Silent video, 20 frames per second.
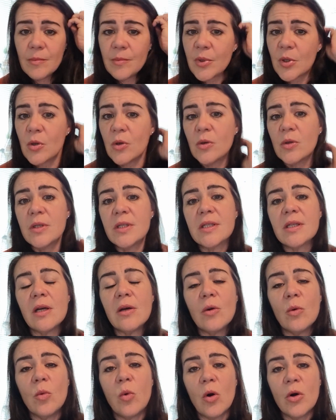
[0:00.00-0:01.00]
because
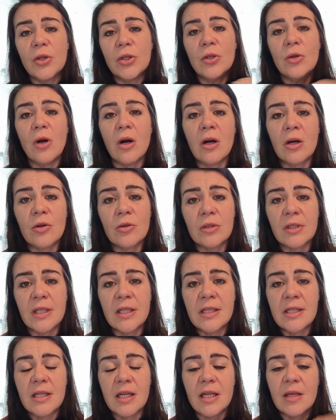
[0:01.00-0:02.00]
what you are on the
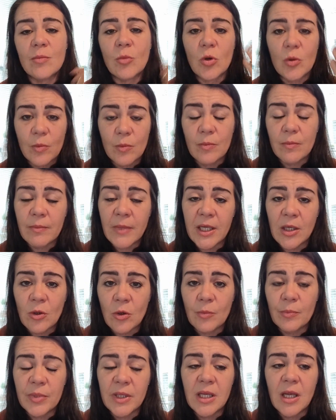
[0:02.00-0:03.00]
inside might
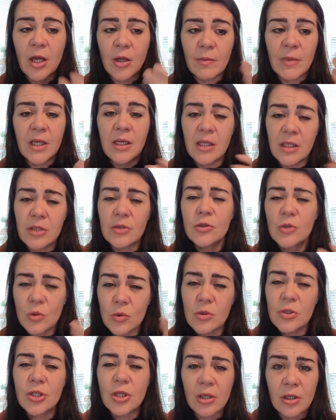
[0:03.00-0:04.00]
not be how many years
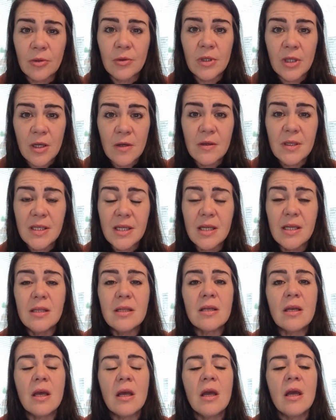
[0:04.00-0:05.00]
old you are on the
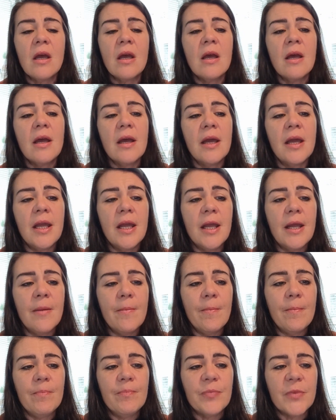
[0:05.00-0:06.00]
outside.
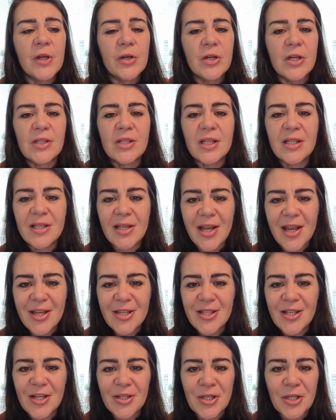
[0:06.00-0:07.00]
There is a
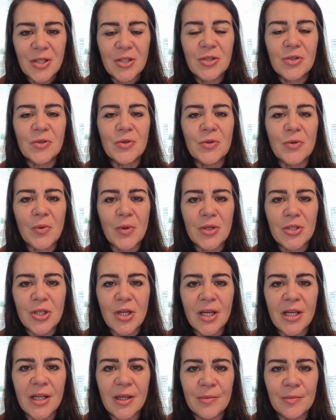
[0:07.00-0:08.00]
test that you can do, which
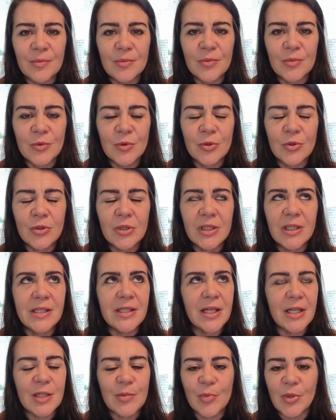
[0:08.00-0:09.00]
I am really
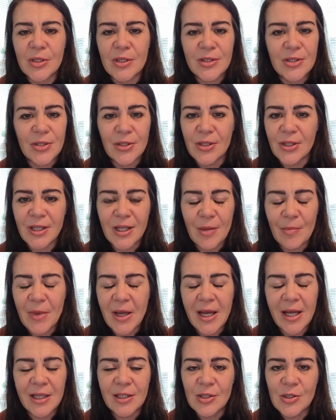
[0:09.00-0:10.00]
desperate to get
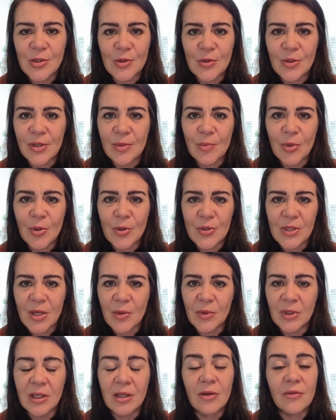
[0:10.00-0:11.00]
my hands on, because I
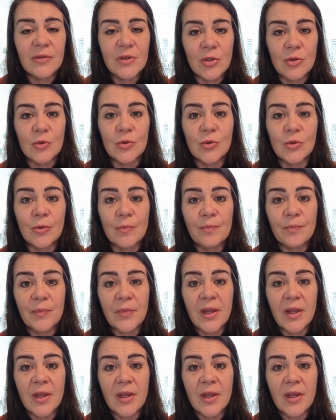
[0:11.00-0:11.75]
would love to know